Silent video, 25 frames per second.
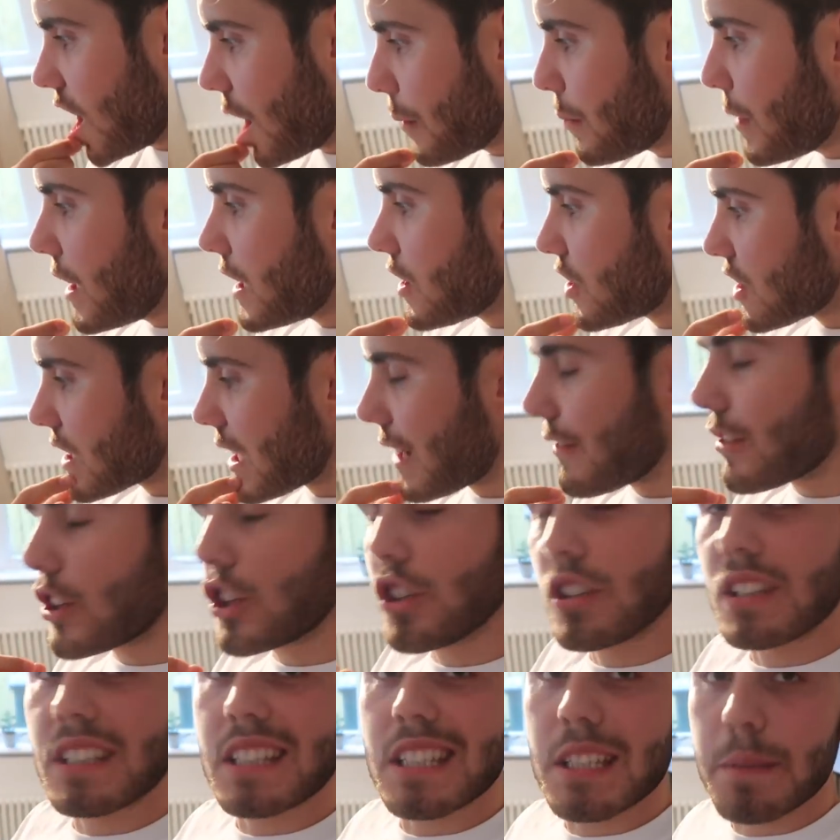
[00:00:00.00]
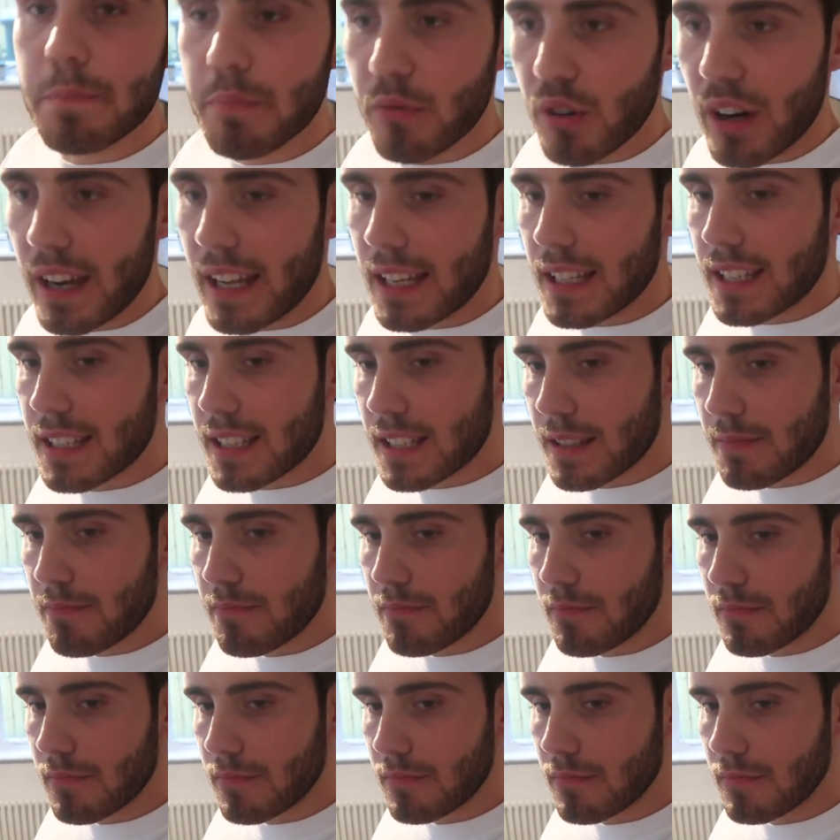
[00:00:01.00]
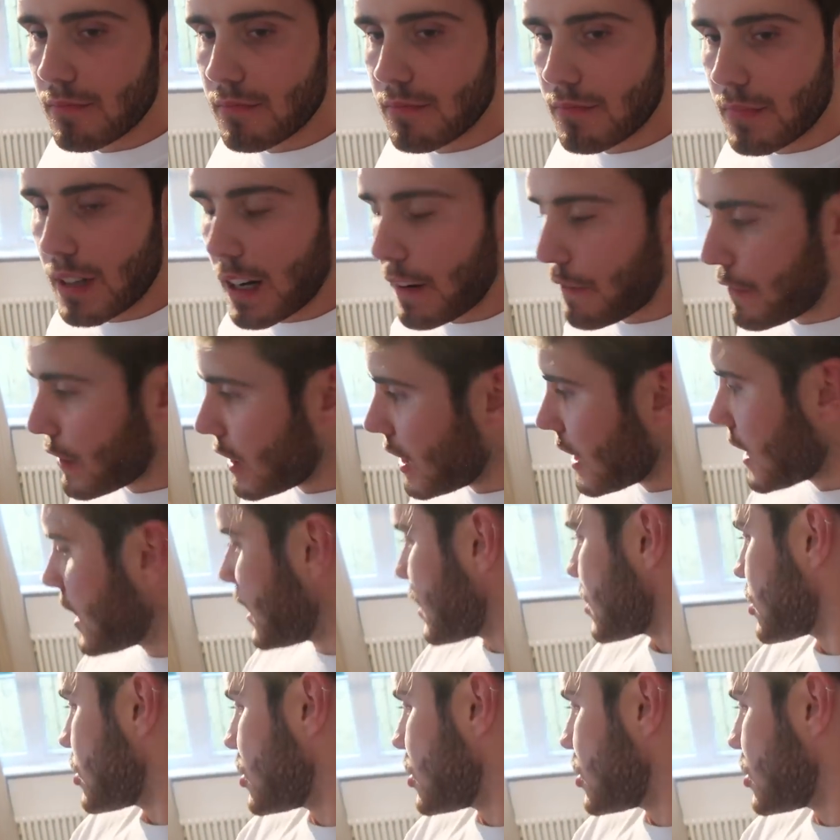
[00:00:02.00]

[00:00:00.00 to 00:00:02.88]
I might just have a good spritz. I feel like I